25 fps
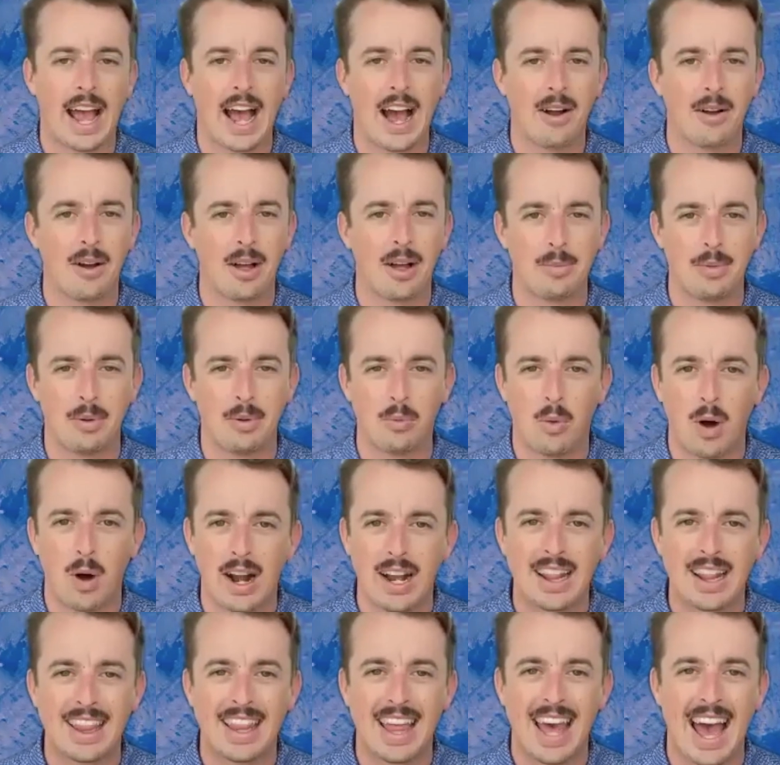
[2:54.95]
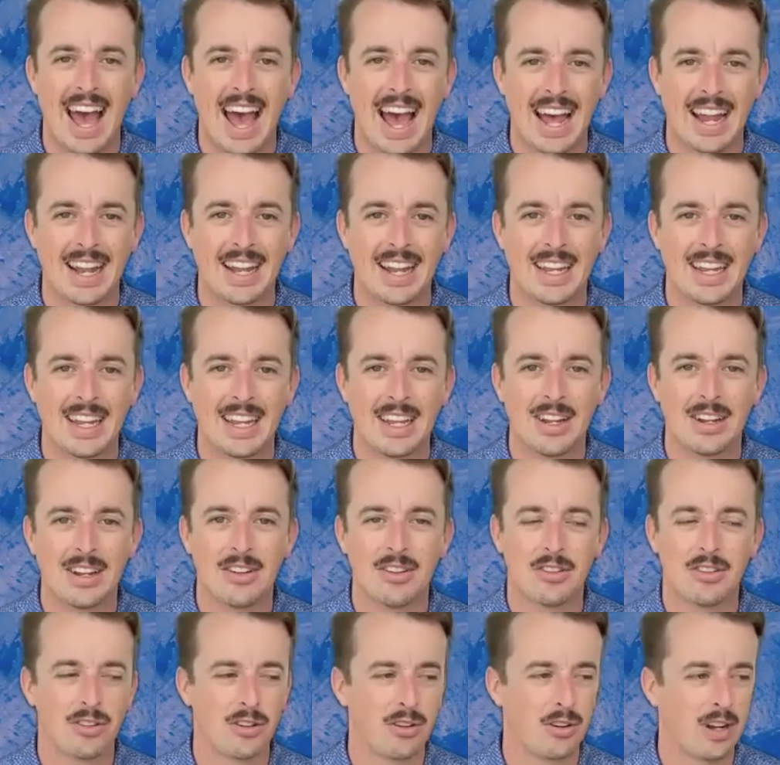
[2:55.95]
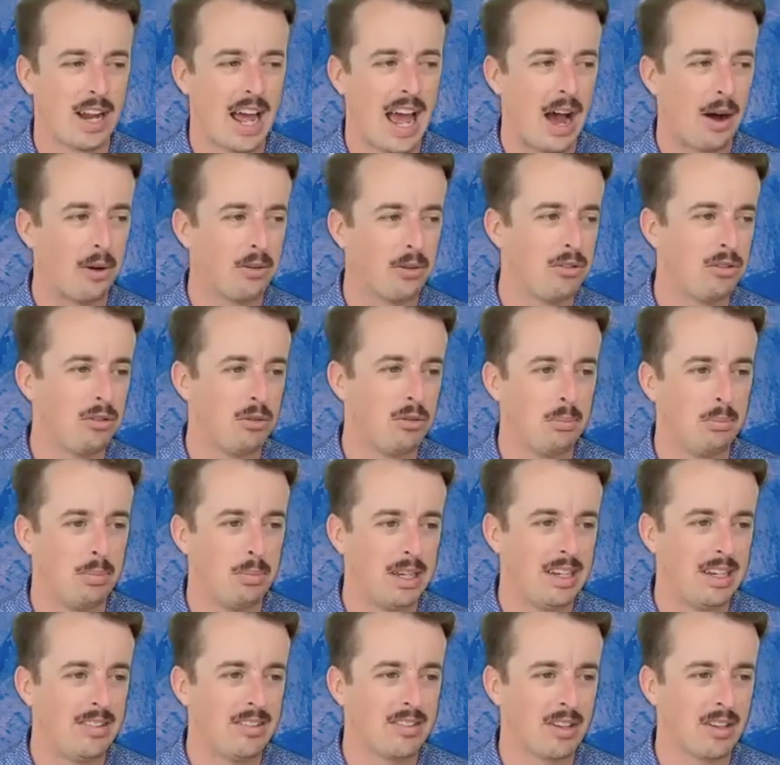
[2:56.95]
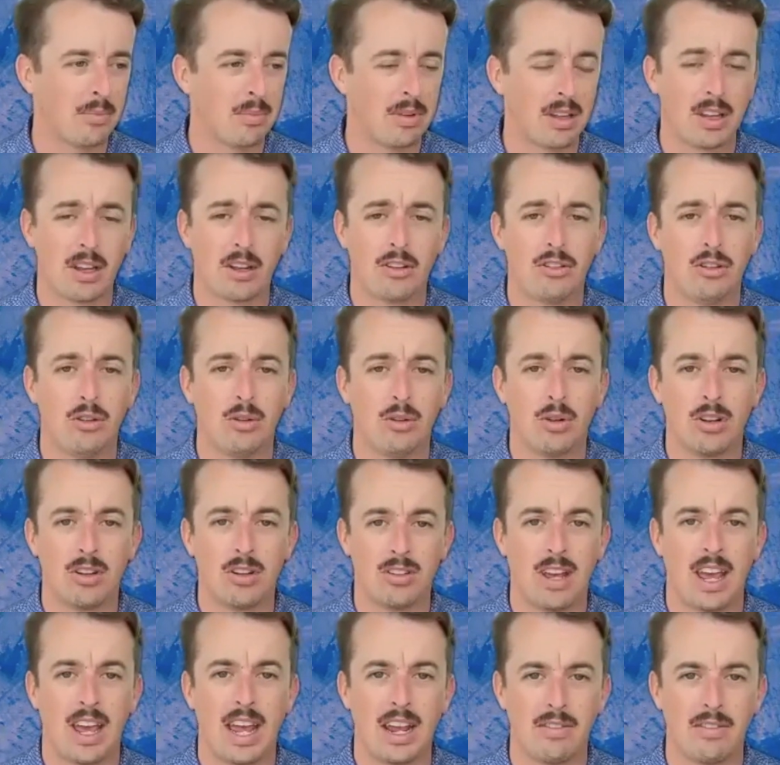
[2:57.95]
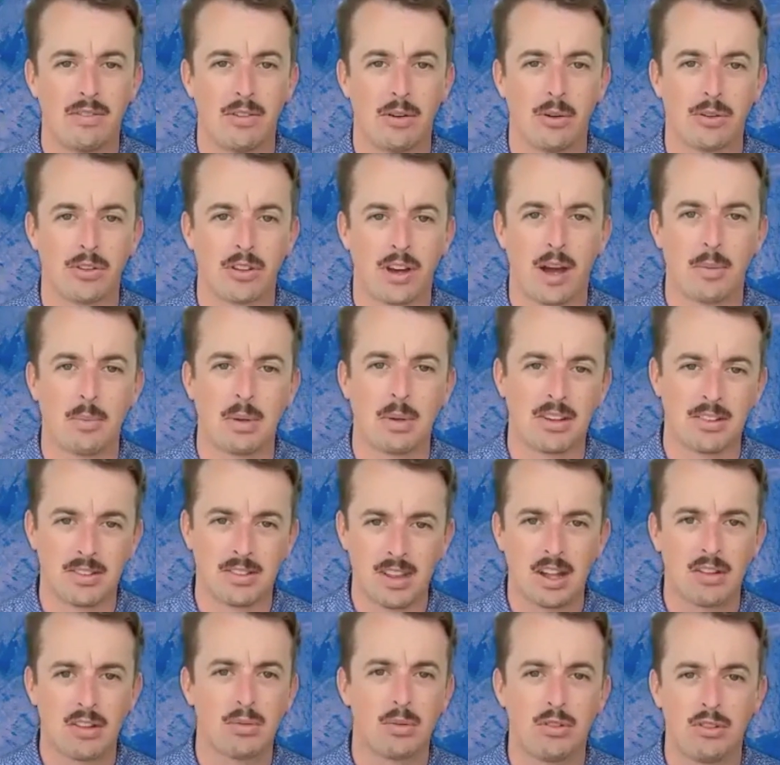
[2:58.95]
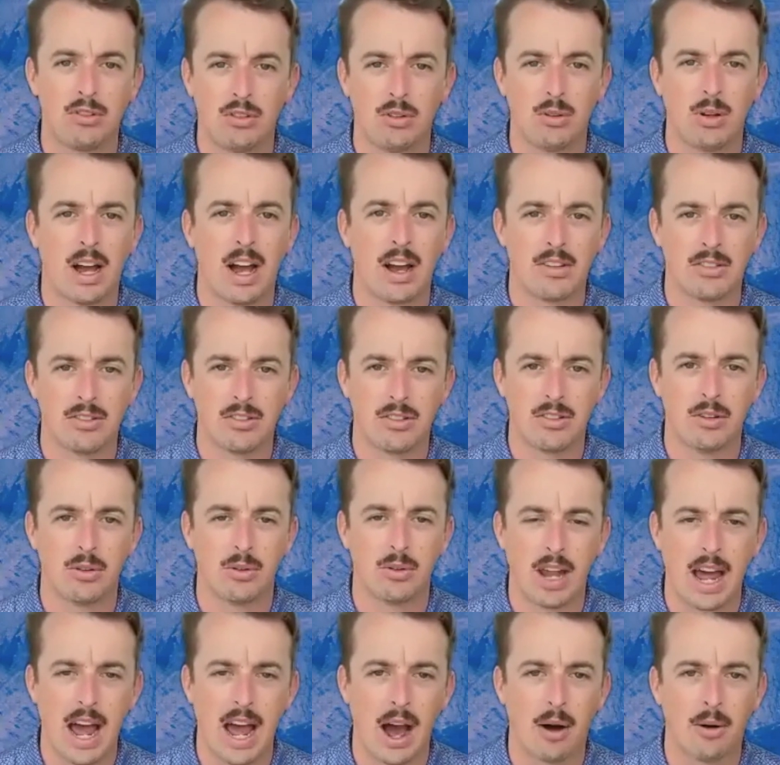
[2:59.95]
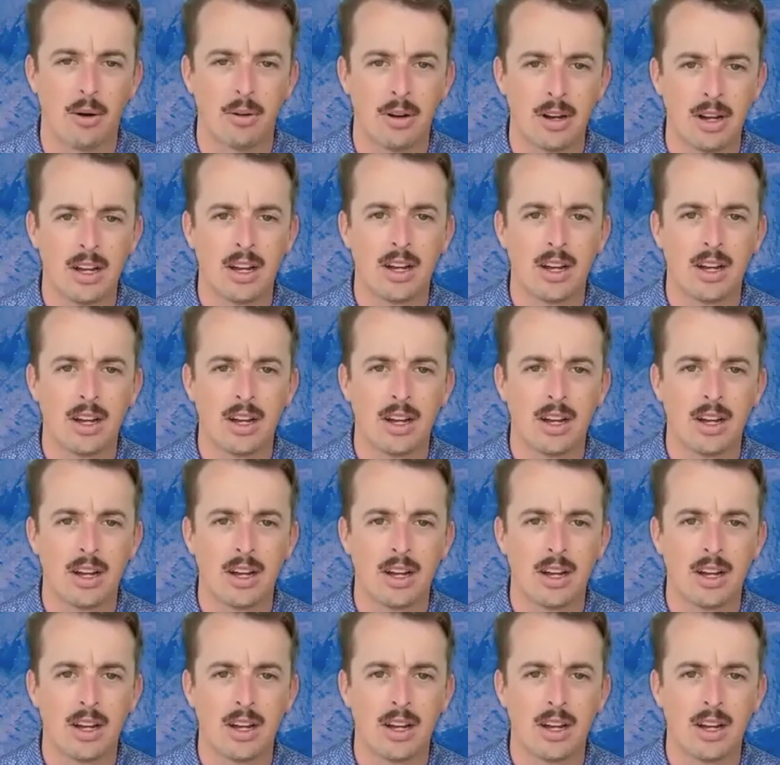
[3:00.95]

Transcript: How I mean, why did that turn out to be something that you could take full time? Because that's what you guys do now.